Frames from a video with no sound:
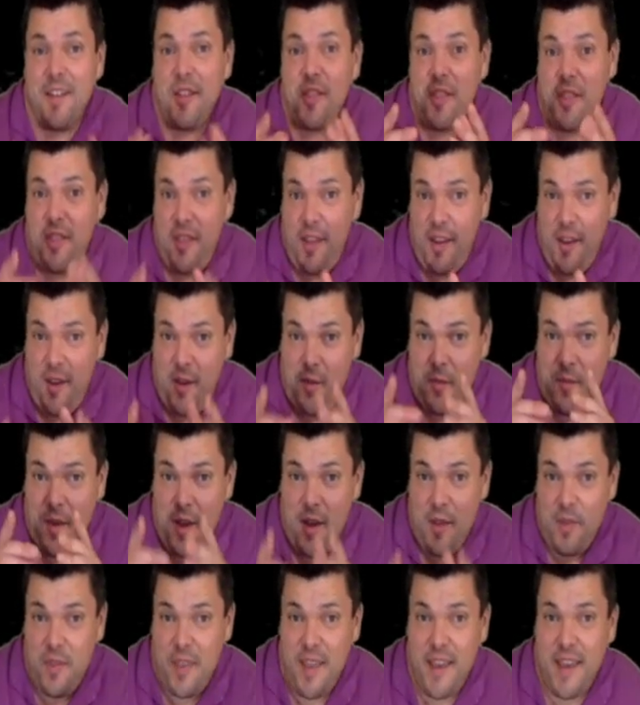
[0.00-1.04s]
Think
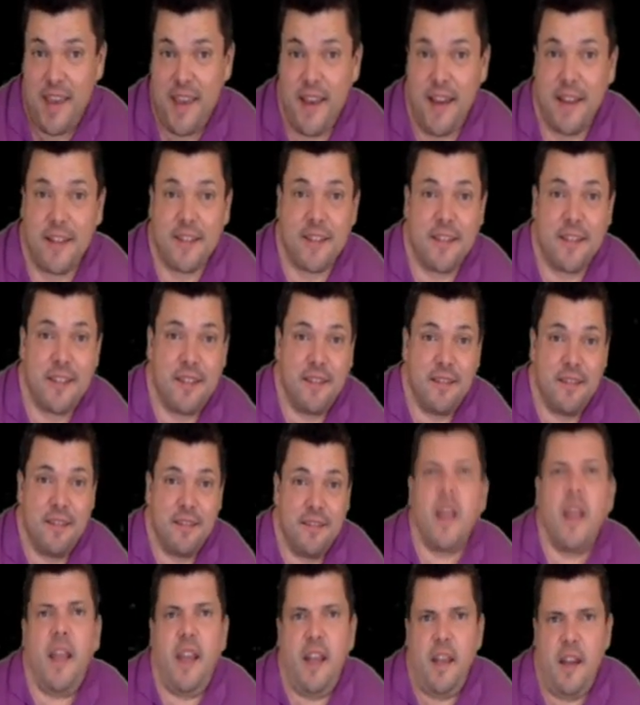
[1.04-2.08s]
about that.
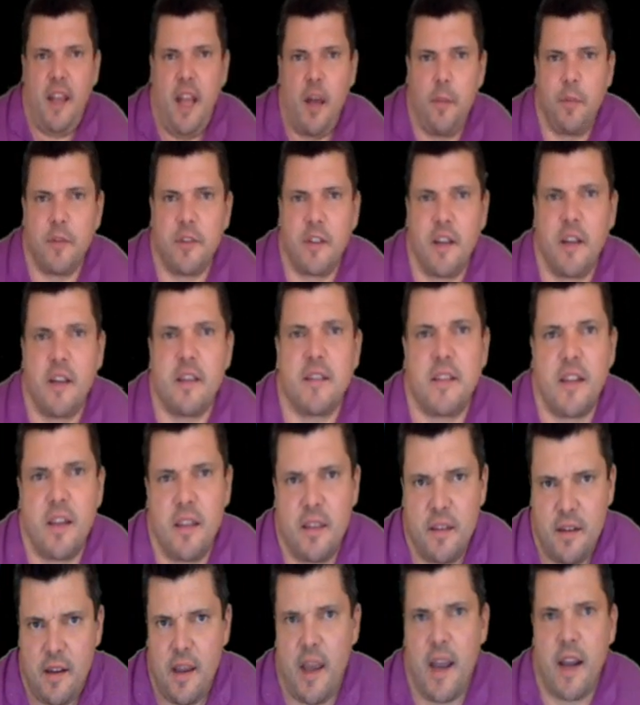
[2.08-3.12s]
In hepatitis A,
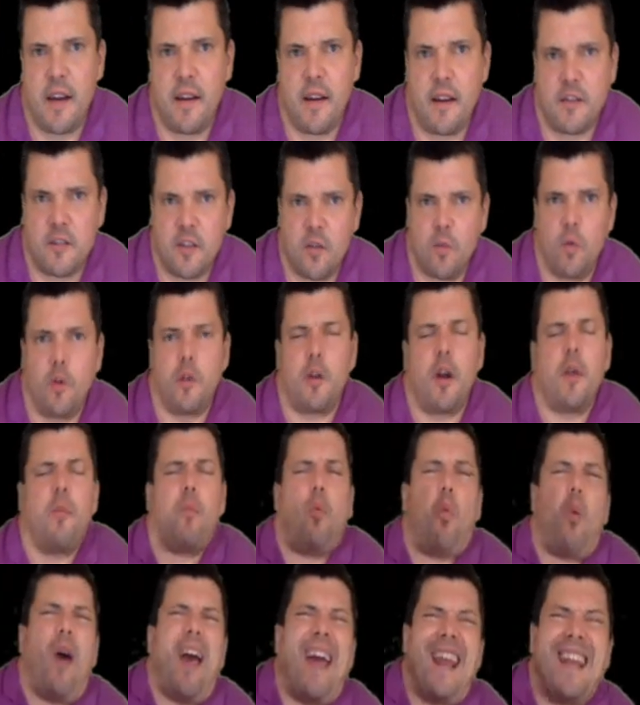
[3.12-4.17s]
the diagnostic workup,
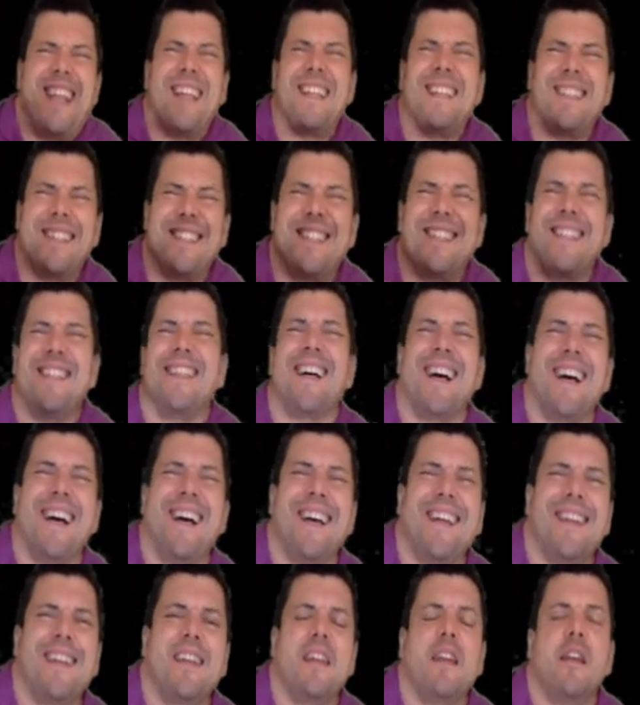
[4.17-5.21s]
when it's
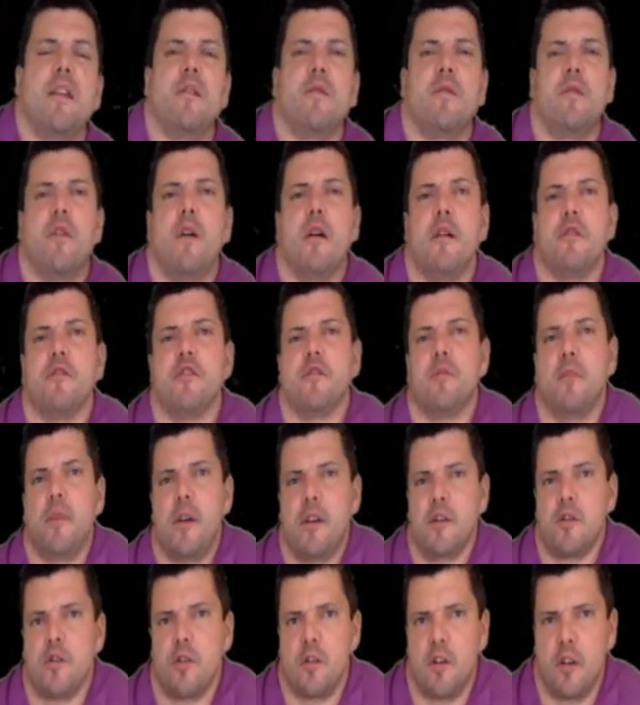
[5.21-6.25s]
done, involves
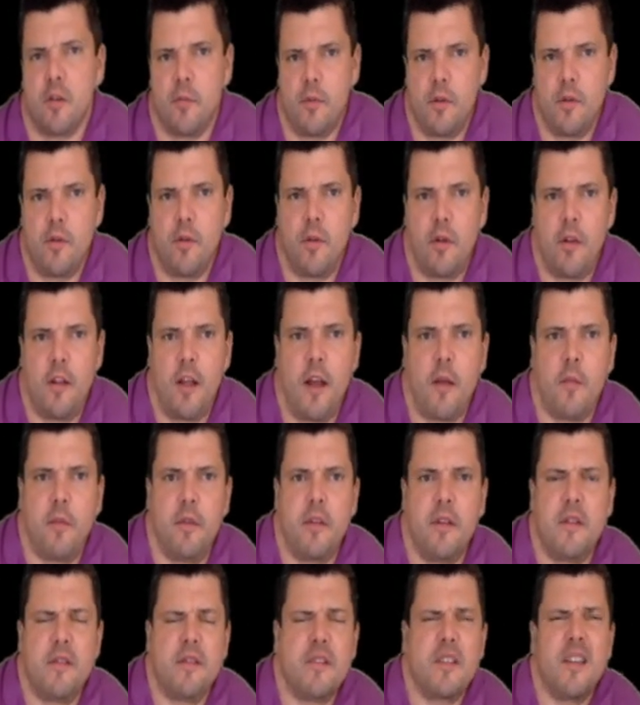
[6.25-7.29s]
measuring
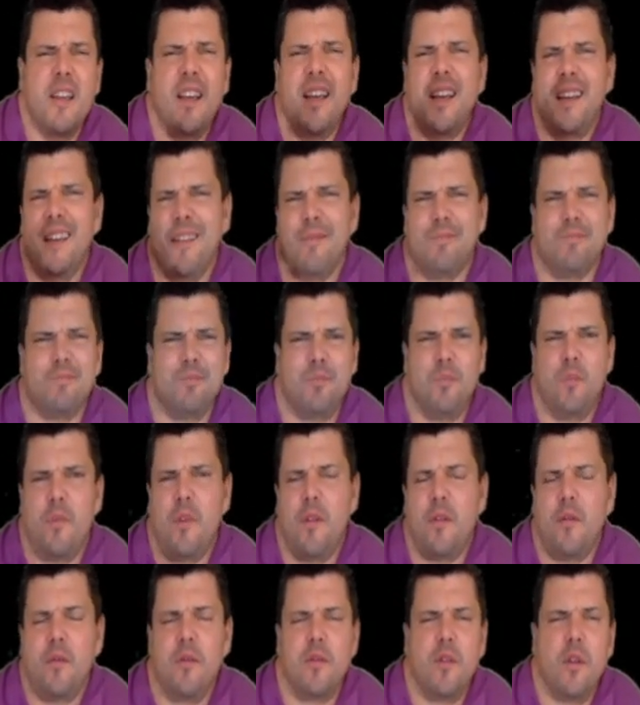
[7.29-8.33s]
immunoglobulins.
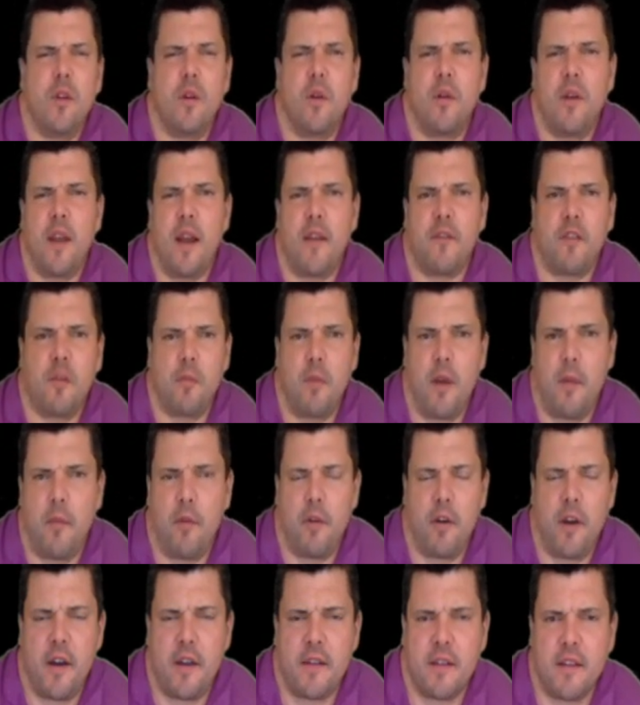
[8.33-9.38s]
You don't have to
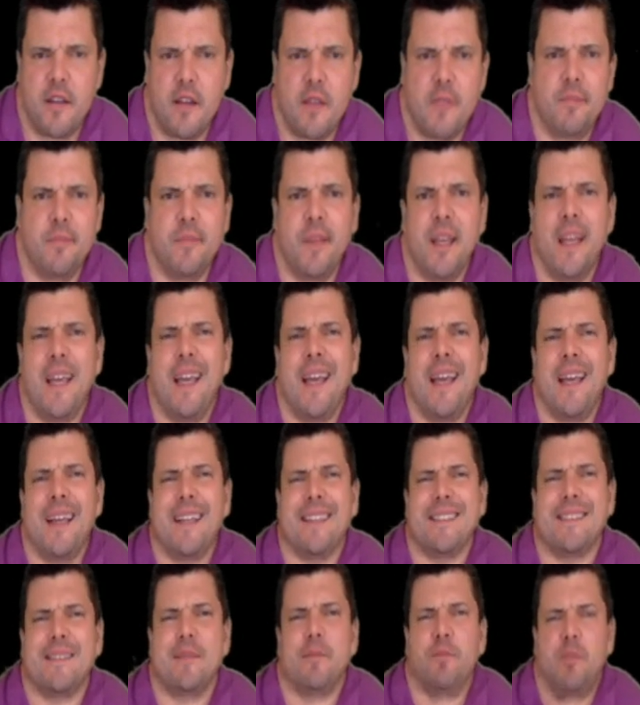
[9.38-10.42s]
memorize them.
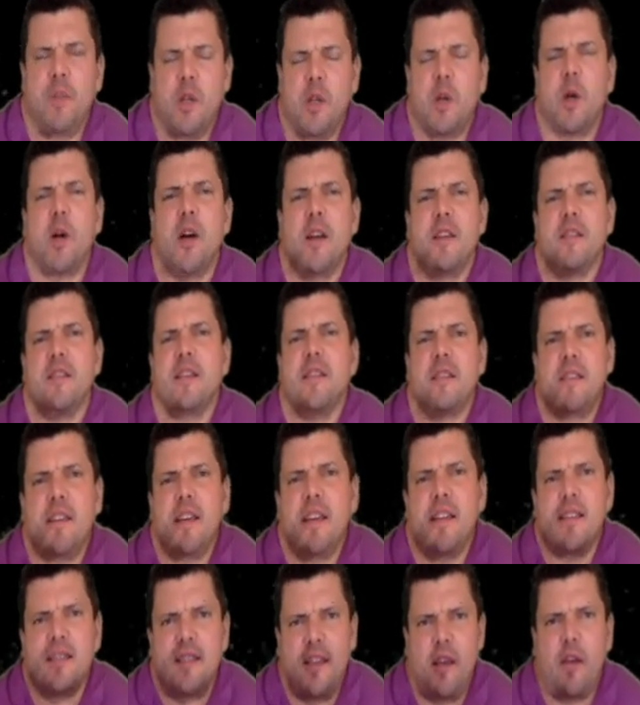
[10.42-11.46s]
Because it's a
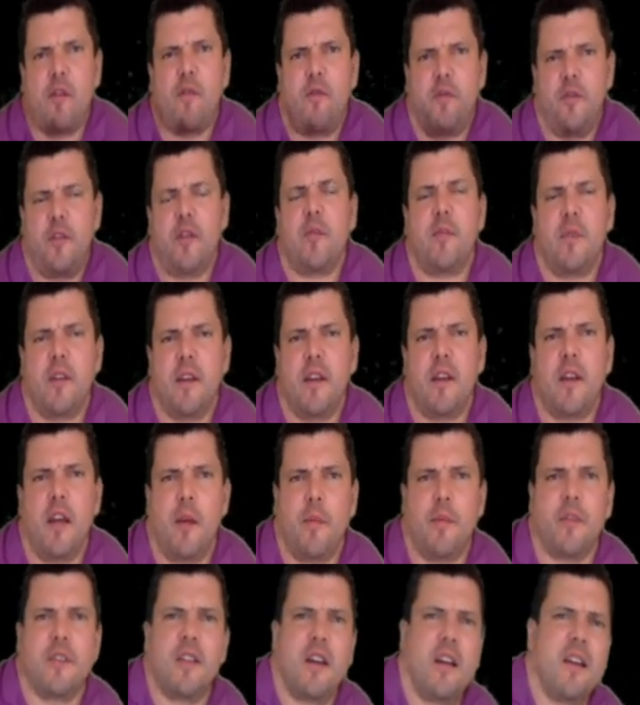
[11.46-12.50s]
self-limiting
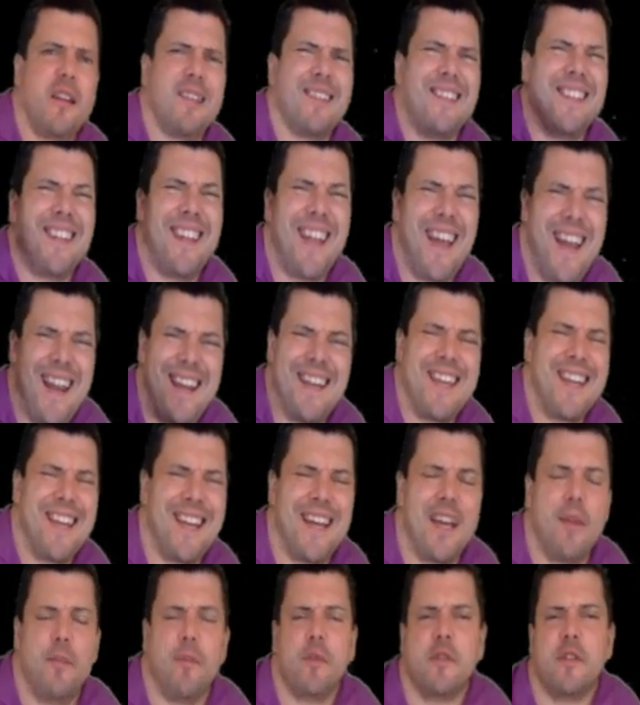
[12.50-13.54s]
hepatitis
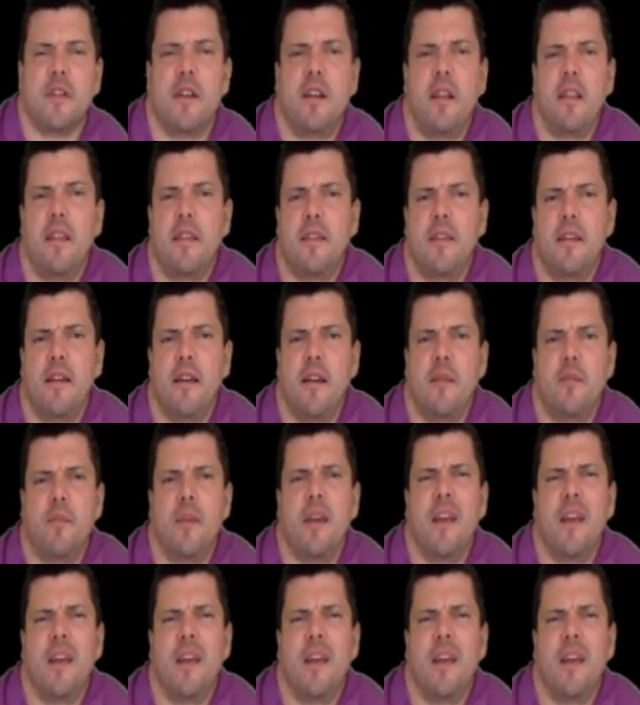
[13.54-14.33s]
99% of the time,